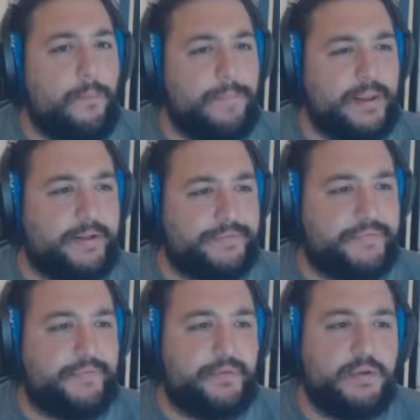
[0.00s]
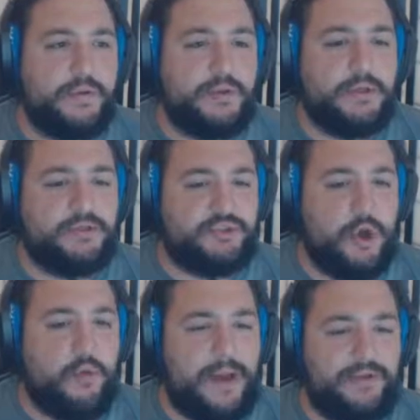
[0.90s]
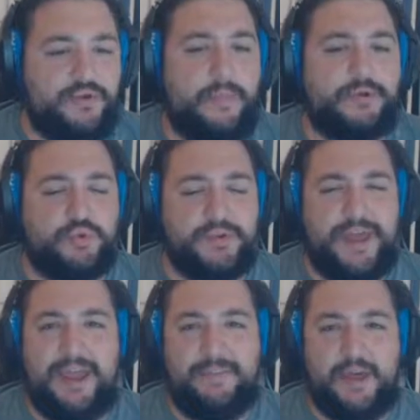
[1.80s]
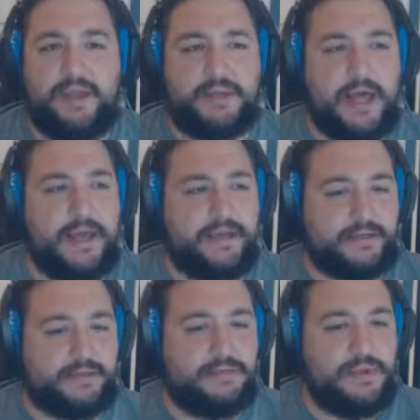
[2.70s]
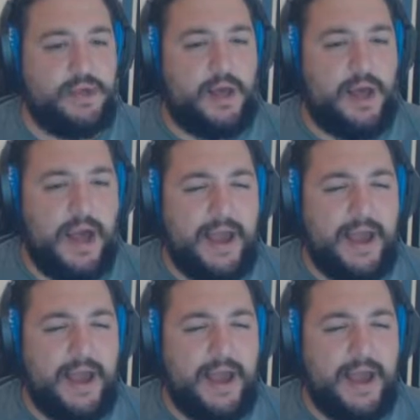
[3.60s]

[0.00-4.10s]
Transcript: built. So my troubles with Amy, like, I'd